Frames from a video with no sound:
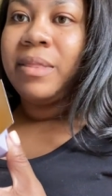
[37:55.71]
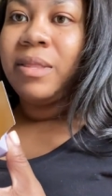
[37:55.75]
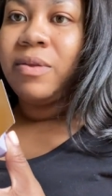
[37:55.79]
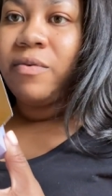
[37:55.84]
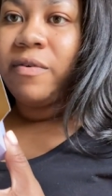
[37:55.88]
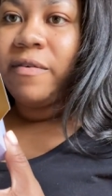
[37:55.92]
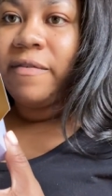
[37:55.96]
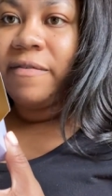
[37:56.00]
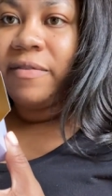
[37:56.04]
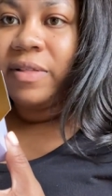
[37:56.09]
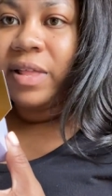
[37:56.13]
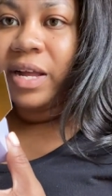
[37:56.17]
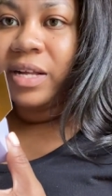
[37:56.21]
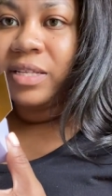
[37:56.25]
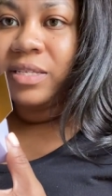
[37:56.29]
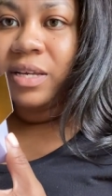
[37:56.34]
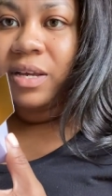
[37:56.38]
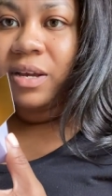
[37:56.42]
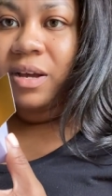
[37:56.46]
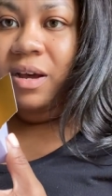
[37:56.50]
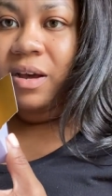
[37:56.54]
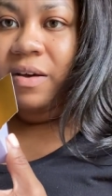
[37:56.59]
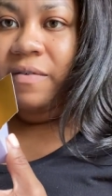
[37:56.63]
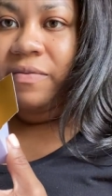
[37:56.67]

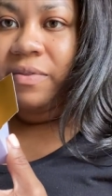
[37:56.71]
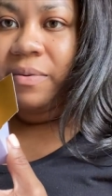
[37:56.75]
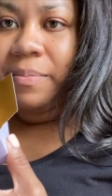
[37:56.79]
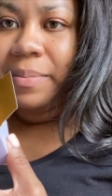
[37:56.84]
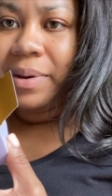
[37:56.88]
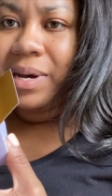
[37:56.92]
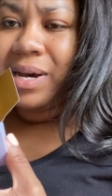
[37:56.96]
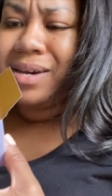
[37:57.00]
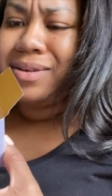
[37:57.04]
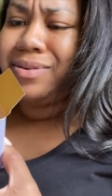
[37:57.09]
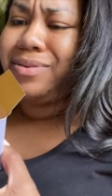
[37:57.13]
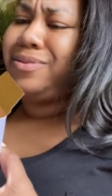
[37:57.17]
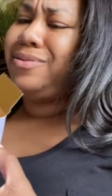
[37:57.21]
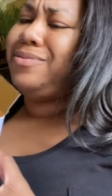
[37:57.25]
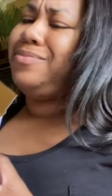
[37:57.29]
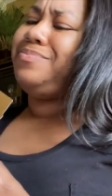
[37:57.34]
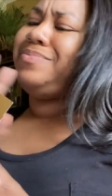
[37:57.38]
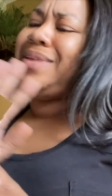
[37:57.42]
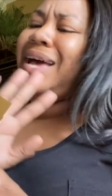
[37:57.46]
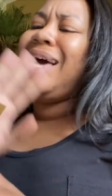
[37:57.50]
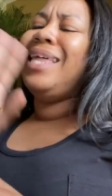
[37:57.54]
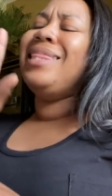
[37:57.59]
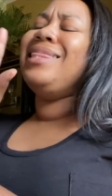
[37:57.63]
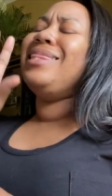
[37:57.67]
reflecting off the bottle.
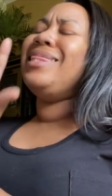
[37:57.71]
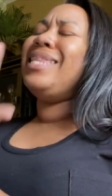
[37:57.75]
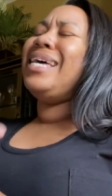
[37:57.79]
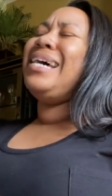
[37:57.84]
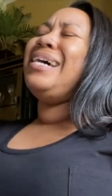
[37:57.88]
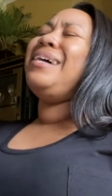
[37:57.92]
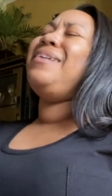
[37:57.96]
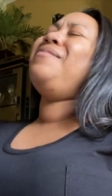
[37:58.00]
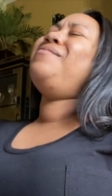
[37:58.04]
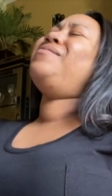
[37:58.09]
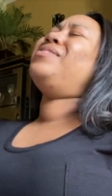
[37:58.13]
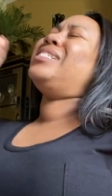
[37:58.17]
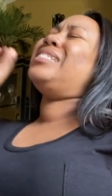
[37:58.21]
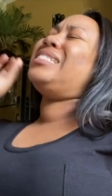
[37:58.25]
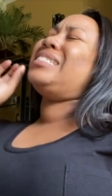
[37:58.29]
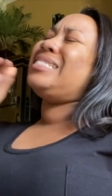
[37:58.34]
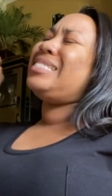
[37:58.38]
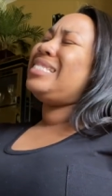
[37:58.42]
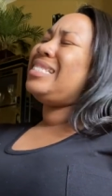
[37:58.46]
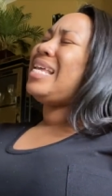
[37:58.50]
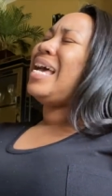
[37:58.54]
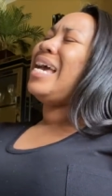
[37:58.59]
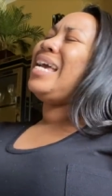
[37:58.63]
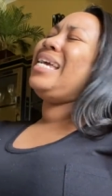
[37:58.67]
I love,
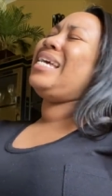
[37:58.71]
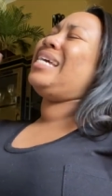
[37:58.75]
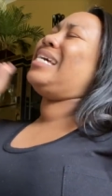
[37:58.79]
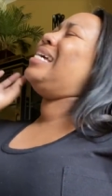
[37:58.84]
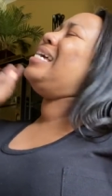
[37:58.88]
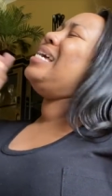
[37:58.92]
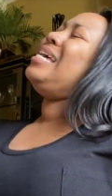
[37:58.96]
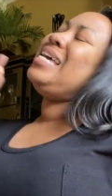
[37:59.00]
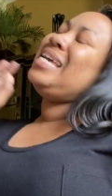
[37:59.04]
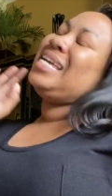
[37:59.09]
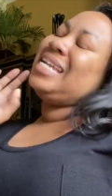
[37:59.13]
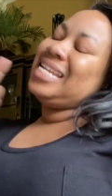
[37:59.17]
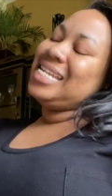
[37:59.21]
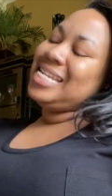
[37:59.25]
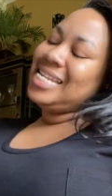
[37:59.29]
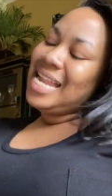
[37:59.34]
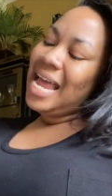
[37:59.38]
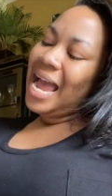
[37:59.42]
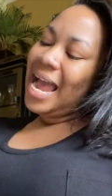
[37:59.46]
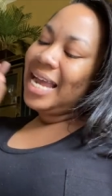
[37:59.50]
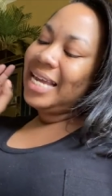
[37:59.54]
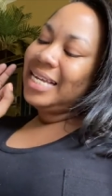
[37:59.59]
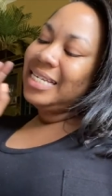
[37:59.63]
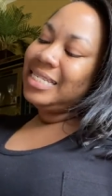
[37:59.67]
like,
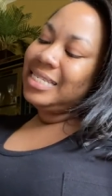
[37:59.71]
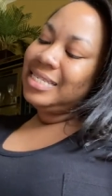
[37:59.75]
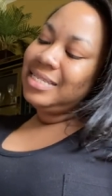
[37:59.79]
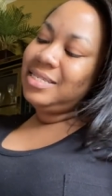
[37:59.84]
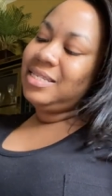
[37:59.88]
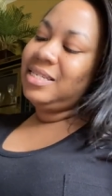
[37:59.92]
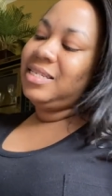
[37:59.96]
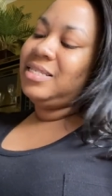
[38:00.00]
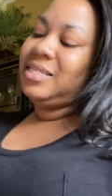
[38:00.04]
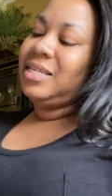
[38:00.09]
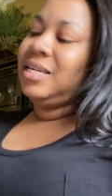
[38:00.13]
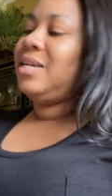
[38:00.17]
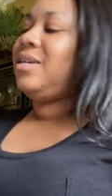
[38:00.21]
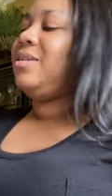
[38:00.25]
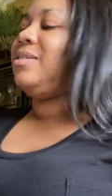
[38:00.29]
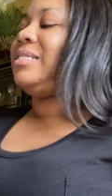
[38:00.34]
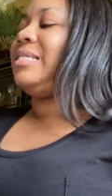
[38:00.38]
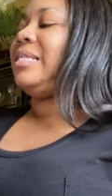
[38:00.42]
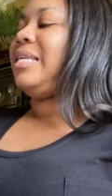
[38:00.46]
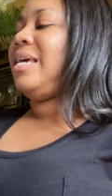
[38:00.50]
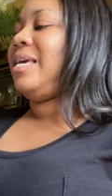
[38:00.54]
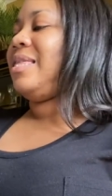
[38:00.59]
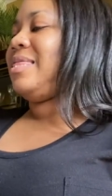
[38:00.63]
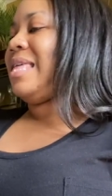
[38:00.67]
nice details
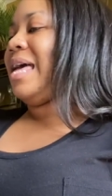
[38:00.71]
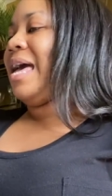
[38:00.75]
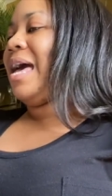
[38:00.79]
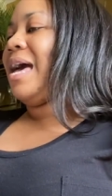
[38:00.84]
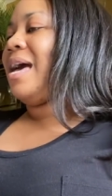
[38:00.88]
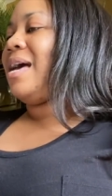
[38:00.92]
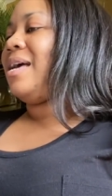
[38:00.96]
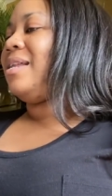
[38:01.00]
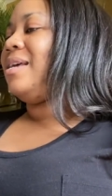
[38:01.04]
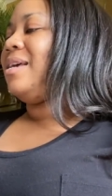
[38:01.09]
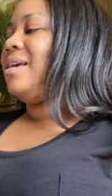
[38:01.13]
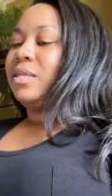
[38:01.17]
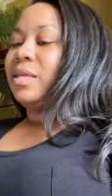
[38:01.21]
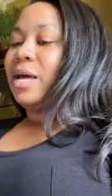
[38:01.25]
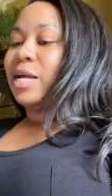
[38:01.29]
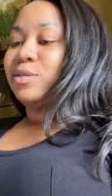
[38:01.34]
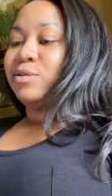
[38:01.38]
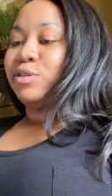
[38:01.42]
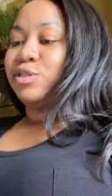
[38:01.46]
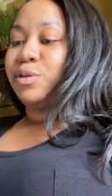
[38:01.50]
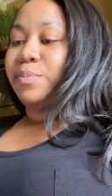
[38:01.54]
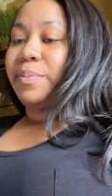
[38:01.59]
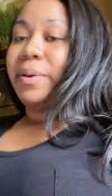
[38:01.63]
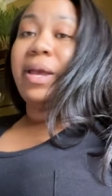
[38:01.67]
like that. That's
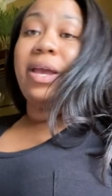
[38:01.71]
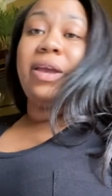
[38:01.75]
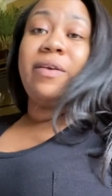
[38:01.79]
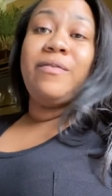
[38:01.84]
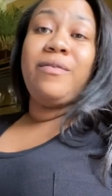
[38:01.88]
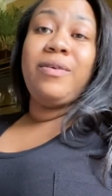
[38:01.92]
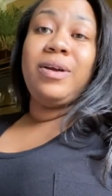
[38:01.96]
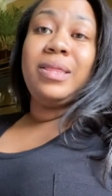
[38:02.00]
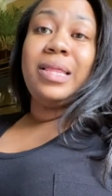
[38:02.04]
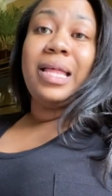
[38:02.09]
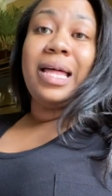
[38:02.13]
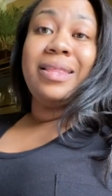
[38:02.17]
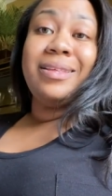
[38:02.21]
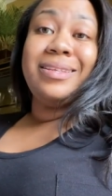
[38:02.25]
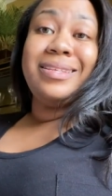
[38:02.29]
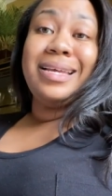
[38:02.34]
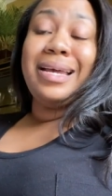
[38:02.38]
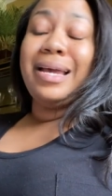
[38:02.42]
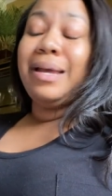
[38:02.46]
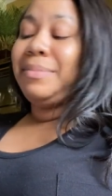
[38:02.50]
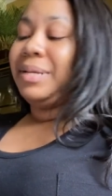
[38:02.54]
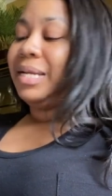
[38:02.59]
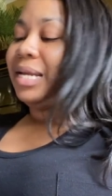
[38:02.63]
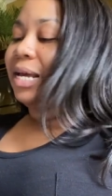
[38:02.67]
what you're paying for a lot of the
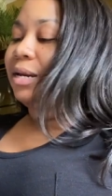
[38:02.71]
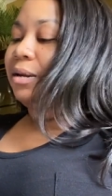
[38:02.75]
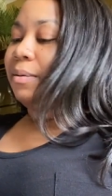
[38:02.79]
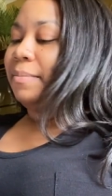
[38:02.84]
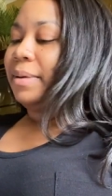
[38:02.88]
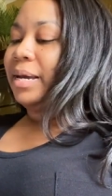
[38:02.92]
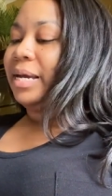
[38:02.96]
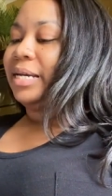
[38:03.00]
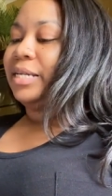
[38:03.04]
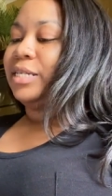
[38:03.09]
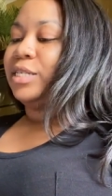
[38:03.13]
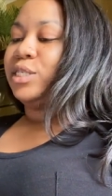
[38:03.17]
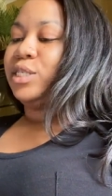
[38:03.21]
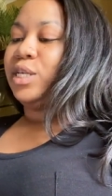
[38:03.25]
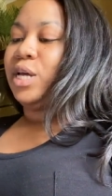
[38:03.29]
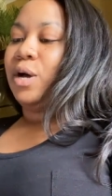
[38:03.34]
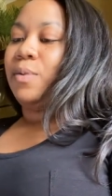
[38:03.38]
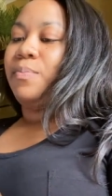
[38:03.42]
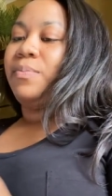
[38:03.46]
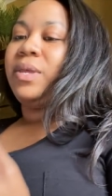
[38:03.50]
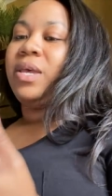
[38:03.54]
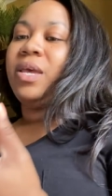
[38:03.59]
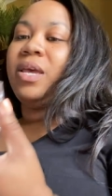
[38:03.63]
time, and I don't mind. So